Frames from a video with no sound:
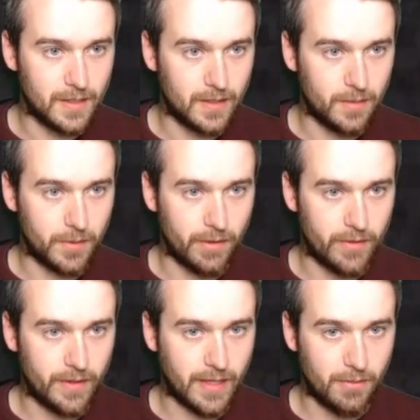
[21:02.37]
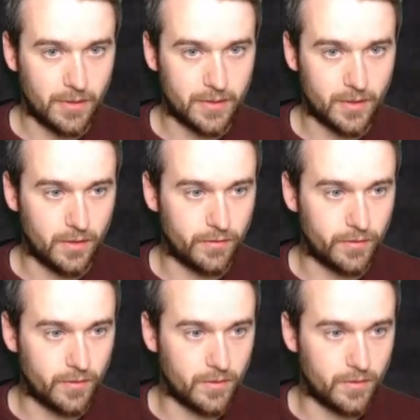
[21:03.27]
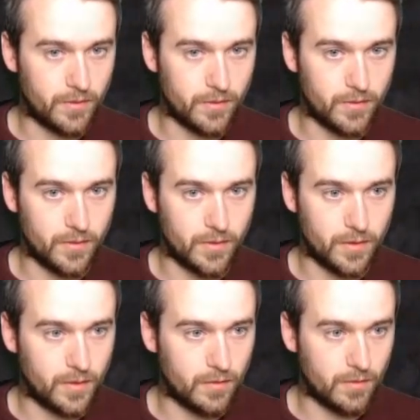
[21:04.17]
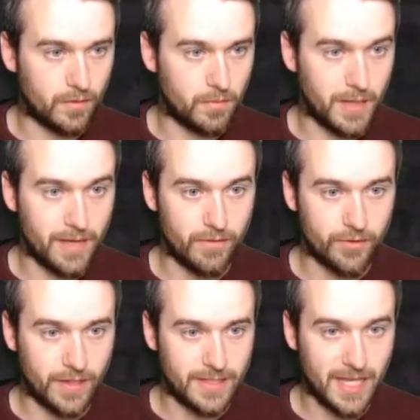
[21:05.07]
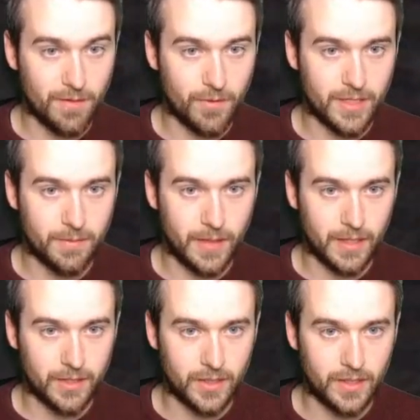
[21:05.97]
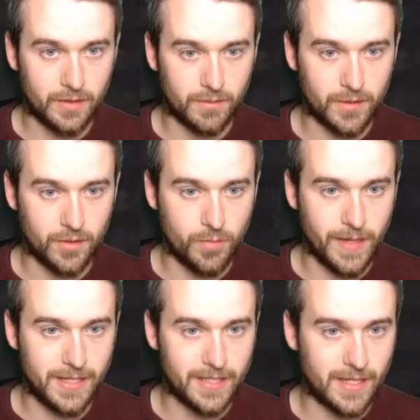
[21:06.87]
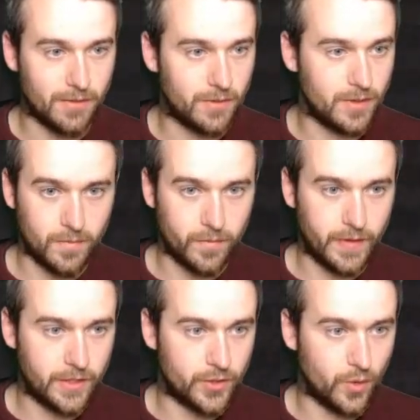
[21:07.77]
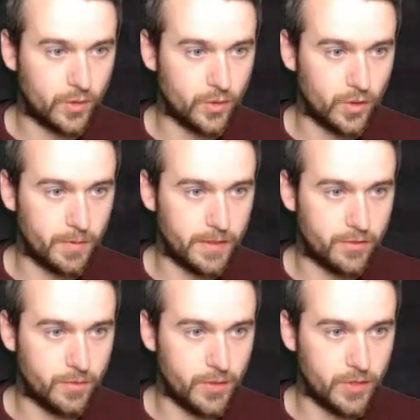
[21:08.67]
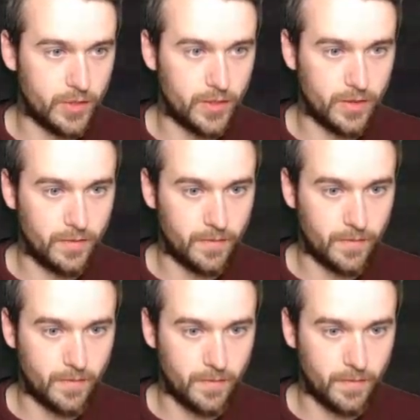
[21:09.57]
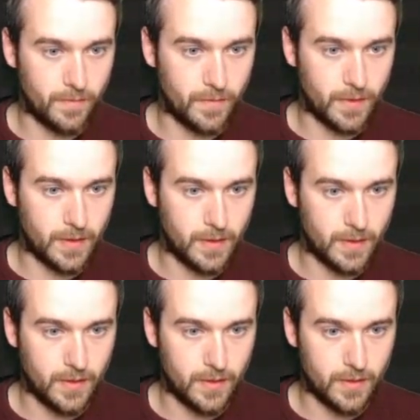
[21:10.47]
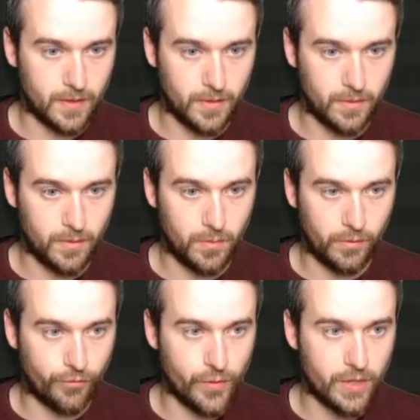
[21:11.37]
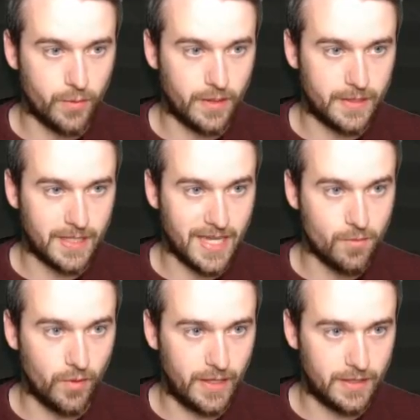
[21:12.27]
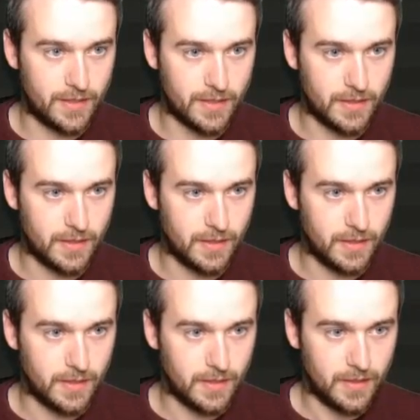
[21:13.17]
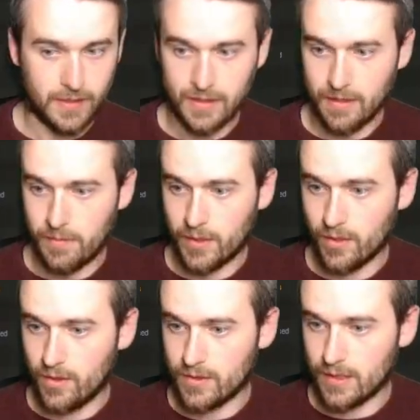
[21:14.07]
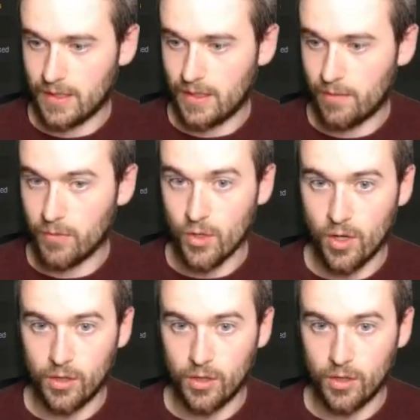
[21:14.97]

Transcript: And we'll get rid of the counter stuff. We might even try and time waste a bit, actually. Slow pace down. Prevent short goalkeeper distribution. And we'll frequently time waste. Because I am not